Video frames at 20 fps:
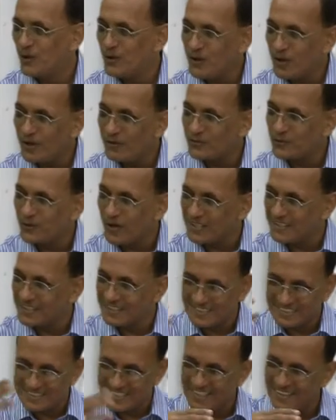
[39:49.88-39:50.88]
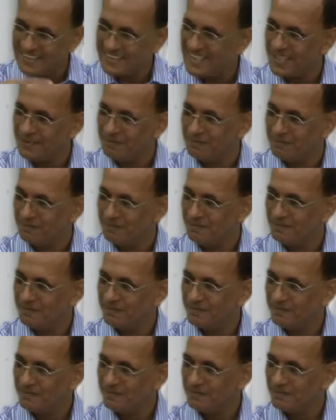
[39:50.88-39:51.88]
you have to understand them.
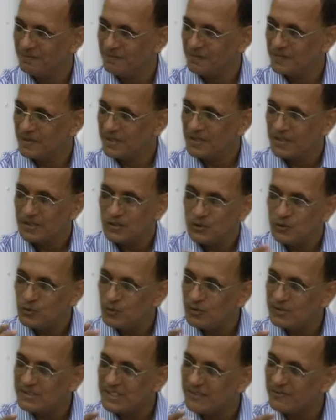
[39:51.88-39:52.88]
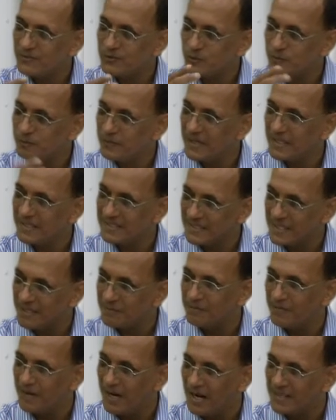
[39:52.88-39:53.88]
You don't have to make
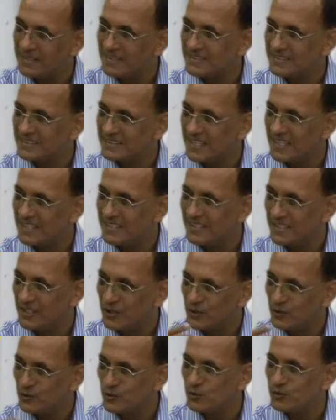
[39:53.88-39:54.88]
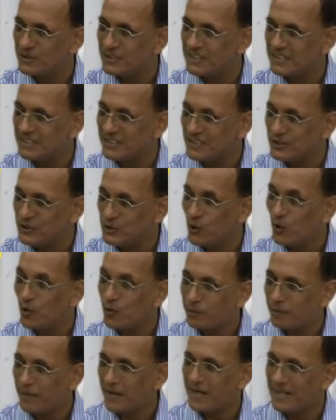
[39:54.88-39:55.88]
them understand routine, your
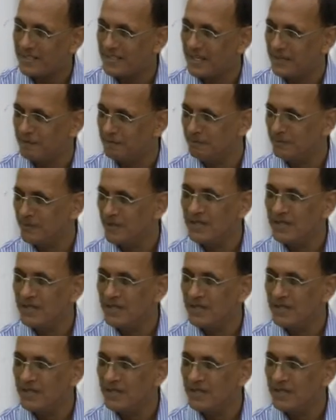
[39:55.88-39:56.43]
paradigm.